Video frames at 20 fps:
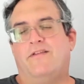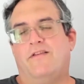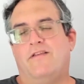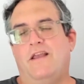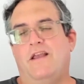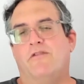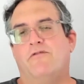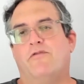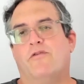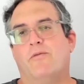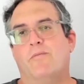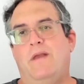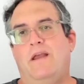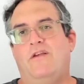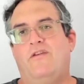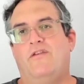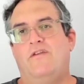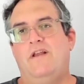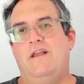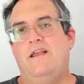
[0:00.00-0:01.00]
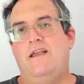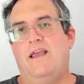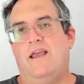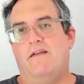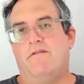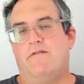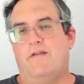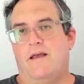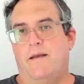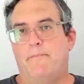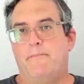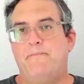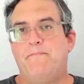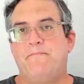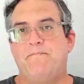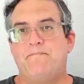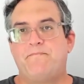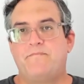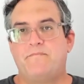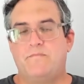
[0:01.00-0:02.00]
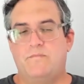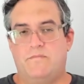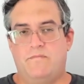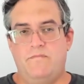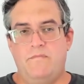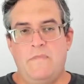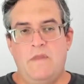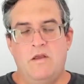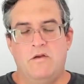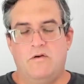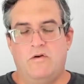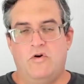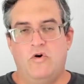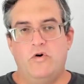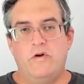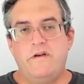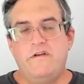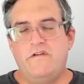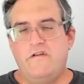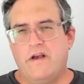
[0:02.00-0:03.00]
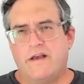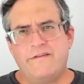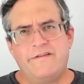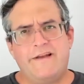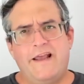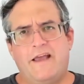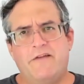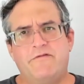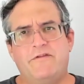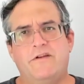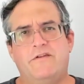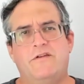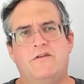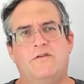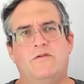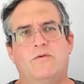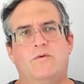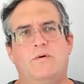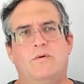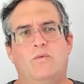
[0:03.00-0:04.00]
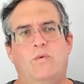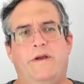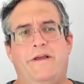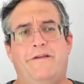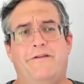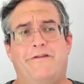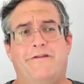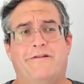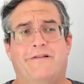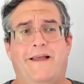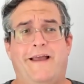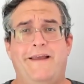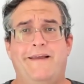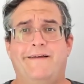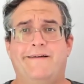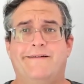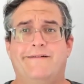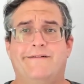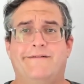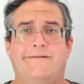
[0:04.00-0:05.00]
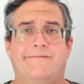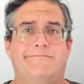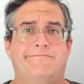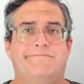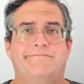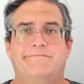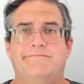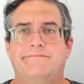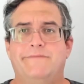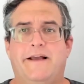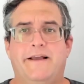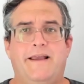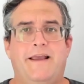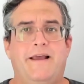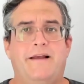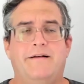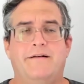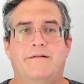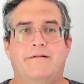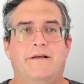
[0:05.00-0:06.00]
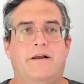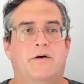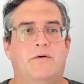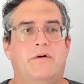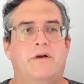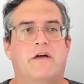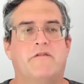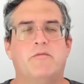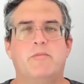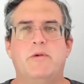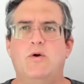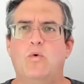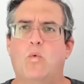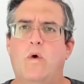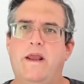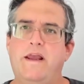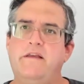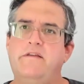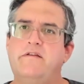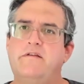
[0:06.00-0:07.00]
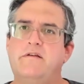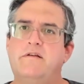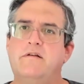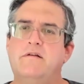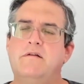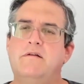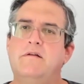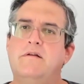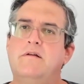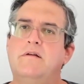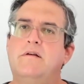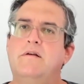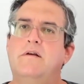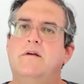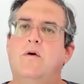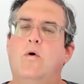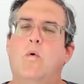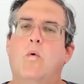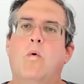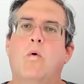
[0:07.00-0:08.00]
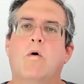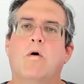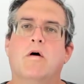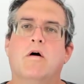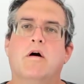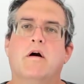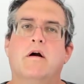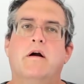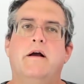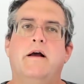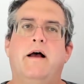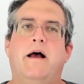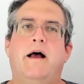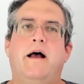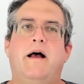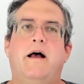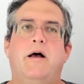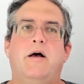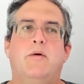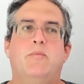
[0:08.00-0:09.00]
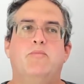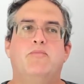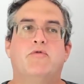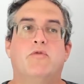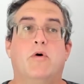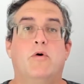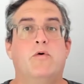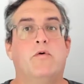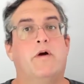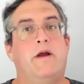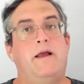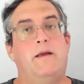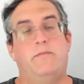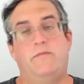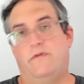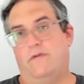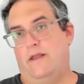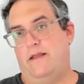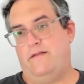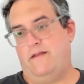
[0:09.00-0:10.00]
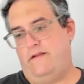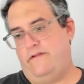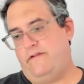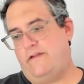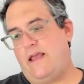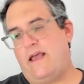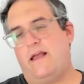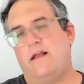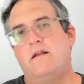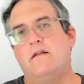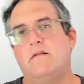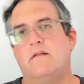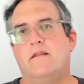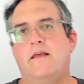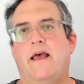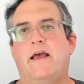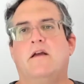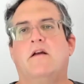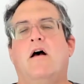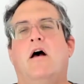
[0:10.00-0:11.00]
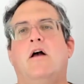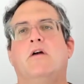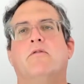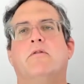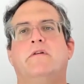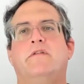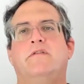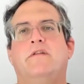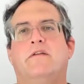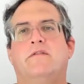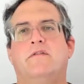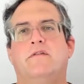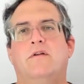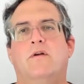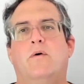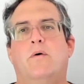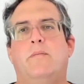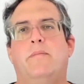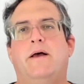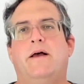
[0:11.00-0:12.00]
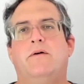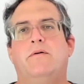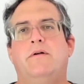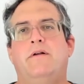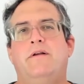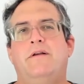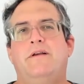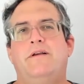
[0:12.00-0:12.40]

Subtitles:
that the information he gave them could just have to do with, like, again, you know, government waste or programs, like they said, that Congress doesn't know about.